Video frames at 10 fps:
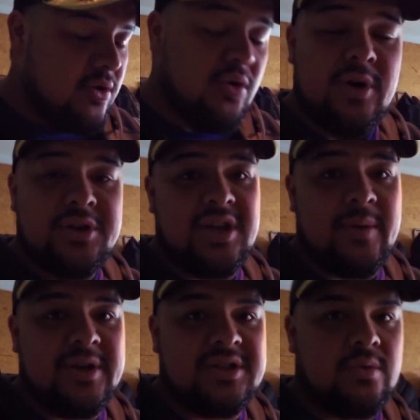Almost
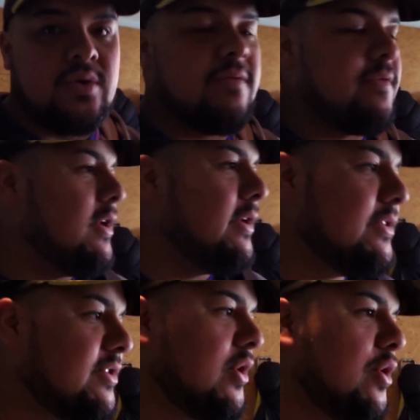12:30.
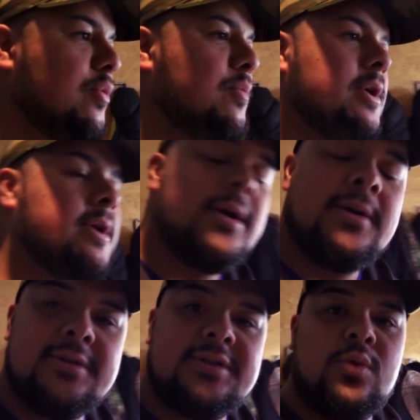So
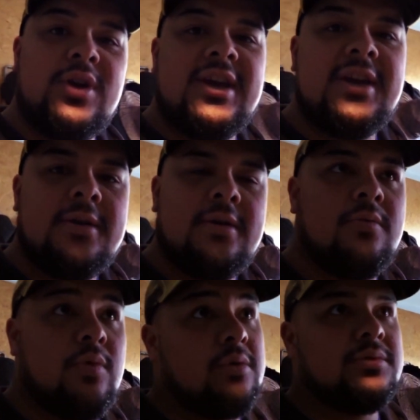this weekend,
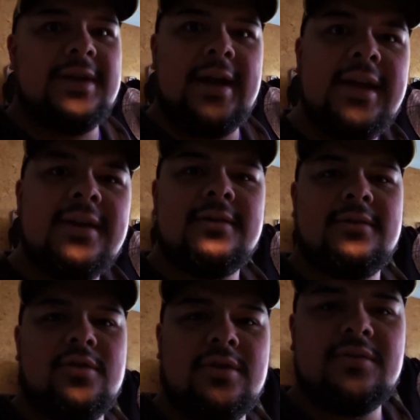well today,
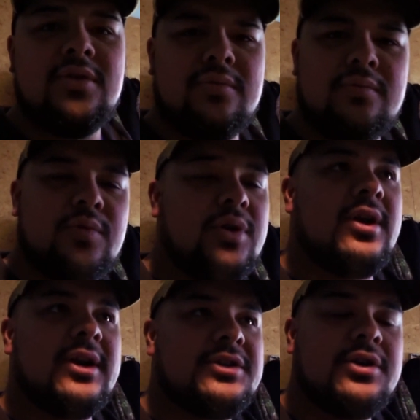we're
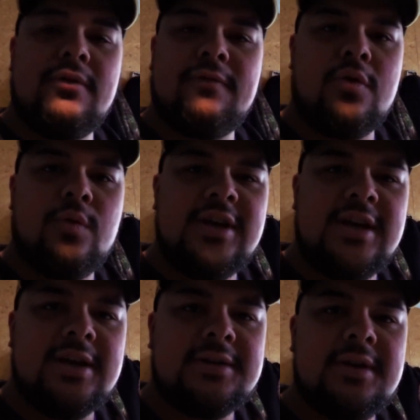not actually going for a
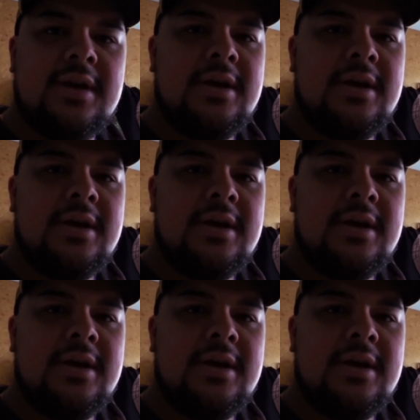weekend hunt.